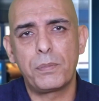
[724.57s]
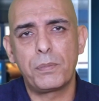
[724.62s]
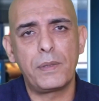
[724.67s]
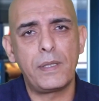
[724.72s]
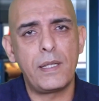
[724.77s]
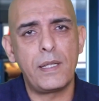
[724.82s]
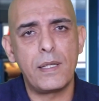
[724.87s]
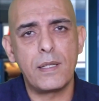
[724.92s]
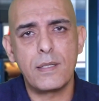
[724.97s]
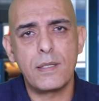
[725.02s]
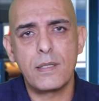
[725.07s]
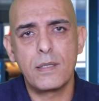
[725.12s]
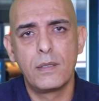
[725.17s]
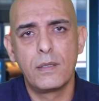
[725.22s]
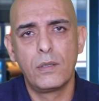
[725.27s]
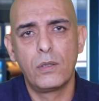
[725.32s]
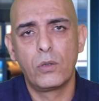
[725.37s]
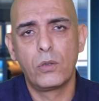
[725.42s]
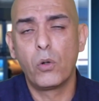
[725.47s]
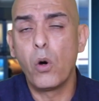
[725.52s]
please
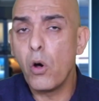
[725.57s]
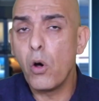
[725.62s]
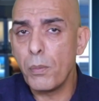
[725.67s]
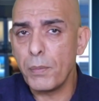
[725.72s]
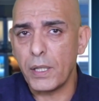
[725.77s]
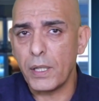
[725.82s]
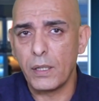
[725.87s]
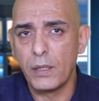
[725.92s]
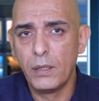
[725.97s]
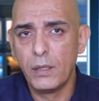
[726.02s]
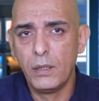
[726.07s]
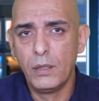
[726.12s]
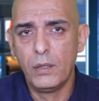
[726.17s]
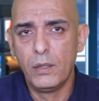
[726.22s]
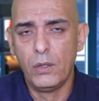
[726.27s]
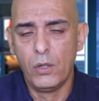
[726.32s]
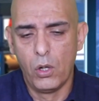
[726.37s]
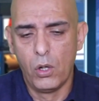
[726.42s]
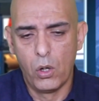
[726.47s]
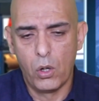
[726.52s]
call me
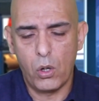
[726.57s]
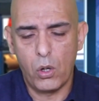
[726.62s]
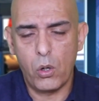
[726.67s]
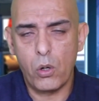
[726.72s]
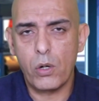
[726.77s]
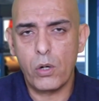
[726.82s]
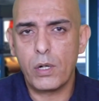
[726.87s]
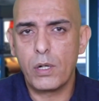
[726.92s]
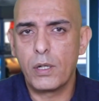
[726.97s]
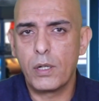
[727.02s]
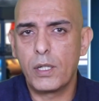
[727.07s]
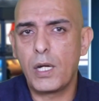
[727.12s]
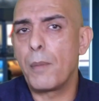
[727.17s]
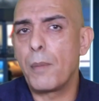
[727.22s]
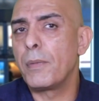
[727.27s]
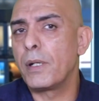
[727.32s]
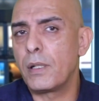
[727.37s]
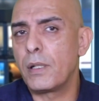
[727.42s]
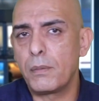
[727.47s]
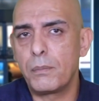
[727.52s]
or
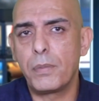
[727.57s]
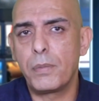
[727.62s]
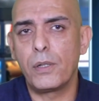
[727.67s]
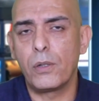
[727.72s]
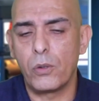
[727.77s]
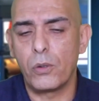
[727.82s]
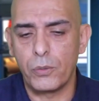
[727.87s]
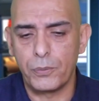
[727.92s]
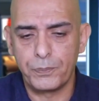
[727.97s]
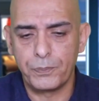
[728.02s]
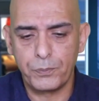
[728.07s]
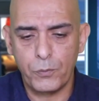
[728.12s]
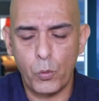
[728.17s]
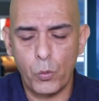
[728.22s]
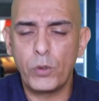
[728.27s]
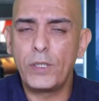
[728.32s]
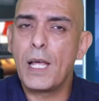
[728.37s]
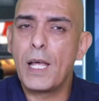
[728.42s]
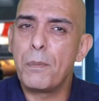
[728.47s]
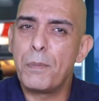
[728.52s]
comment below.
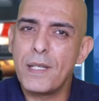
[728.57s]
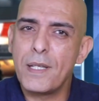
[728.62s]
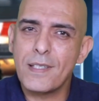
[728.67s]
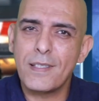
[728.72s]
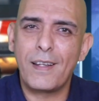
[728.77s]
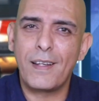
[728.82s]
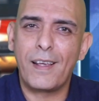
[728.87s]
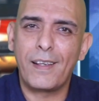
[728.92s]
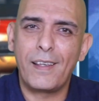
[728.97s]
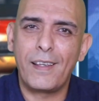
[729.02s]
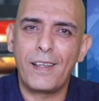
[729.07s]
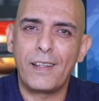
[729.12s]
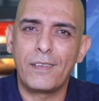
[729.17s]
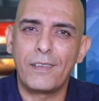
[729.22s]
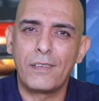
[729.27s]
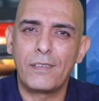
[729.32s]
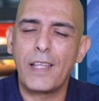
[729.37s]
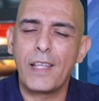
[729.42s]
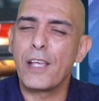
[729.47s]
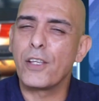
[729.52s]
With that being said
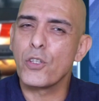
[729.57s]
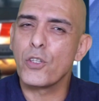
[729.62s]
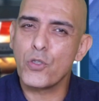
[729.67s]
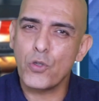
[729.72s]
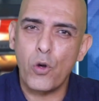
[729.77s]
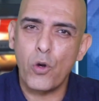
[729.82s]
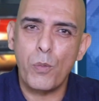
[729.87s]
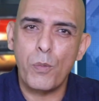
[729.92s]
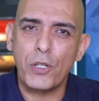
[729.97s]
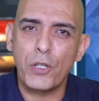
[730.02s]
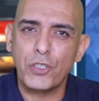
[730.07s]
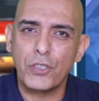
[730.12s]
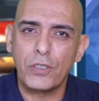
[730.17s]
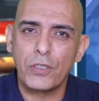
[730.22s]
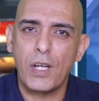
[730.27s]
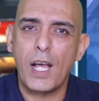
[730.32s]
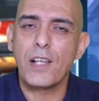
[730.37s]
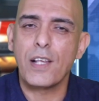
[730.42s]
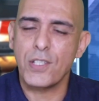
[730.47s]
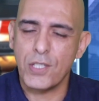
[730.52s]
again, thank you so much.
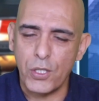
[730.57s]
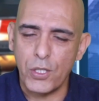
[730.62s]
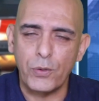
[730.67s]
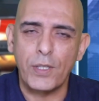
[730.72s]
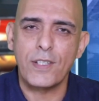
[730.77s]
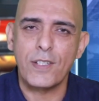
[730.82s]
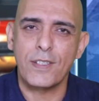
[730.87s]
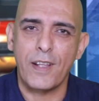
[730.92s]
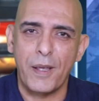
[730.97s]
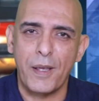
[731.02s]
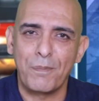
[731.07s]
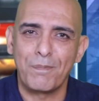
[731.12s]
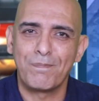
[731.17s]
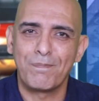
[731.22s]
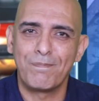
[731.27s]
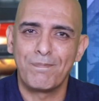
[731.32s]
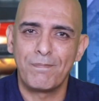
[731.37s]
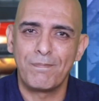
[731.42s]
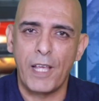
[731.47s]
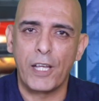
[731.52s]
I'll see you next time.
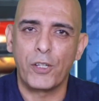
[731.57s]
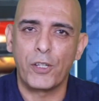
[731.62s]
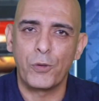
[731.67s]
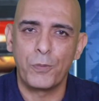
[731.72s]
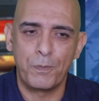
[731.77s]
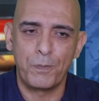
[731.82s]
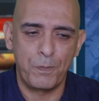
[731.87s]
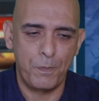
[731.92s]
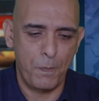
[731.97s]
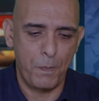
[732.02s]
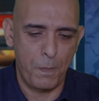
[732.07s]
Thank you.